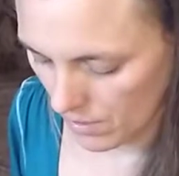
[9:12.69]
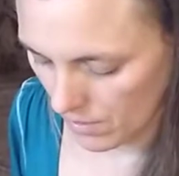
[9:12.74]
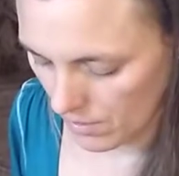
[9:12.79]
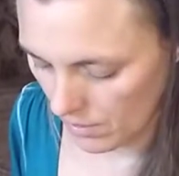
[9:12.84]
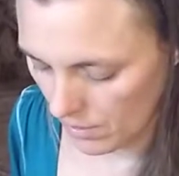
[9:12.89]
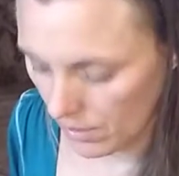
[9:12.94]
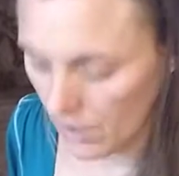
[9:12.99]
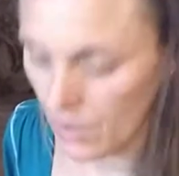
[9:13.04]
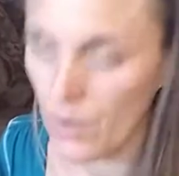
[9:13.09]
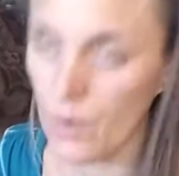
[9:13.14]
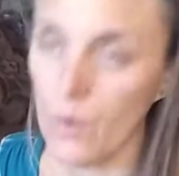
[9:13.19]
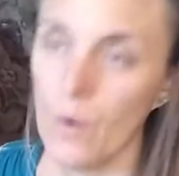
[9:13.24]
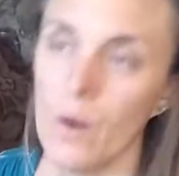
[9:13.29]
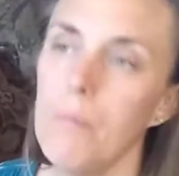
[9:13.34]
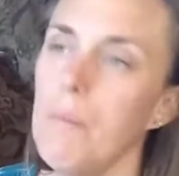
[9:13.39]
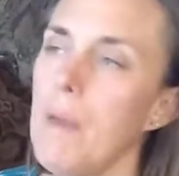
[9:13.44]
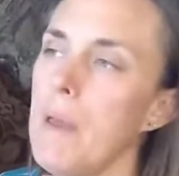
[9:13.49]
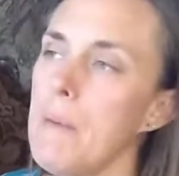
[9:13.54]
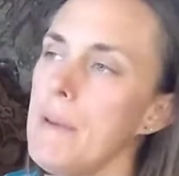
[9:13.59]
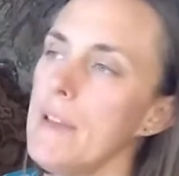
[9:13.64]
you know,
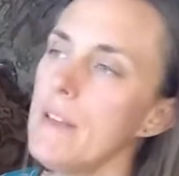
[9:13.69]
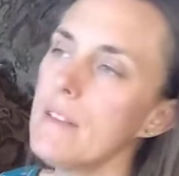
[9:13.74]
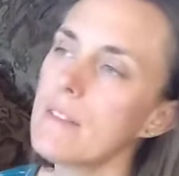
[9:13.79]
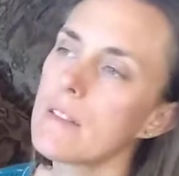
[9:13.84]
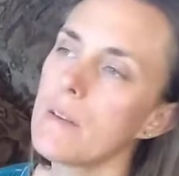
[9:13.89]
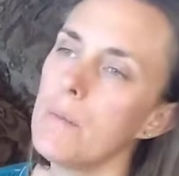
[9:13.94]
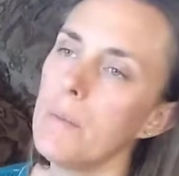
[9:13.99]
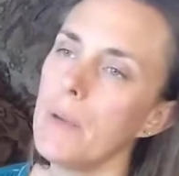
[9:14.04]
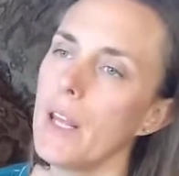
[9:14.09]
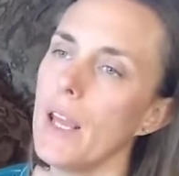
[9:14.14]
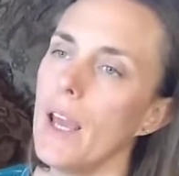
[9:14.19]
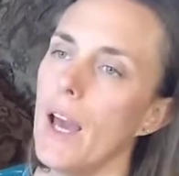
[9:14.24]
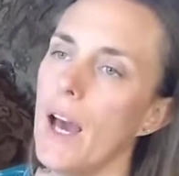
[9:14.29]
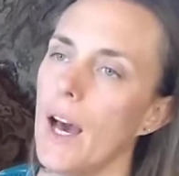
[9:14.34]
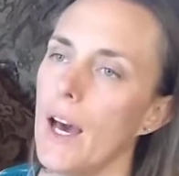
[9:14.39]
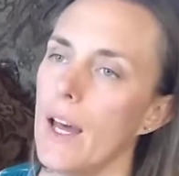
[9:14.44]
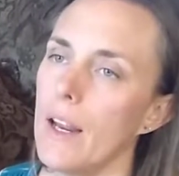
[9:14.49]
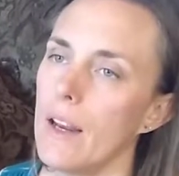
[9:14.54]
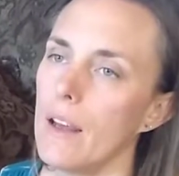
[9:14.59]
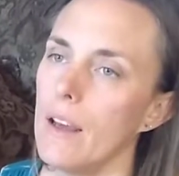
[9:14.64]
maybe somebody
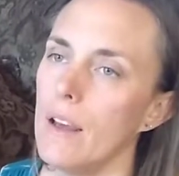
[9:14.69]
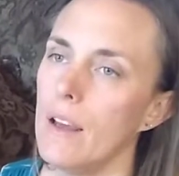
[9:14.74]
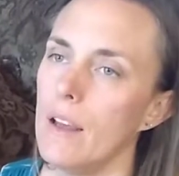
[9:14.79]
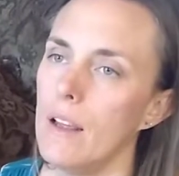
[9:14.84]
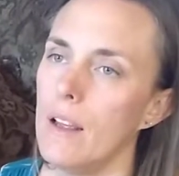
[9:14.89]
had...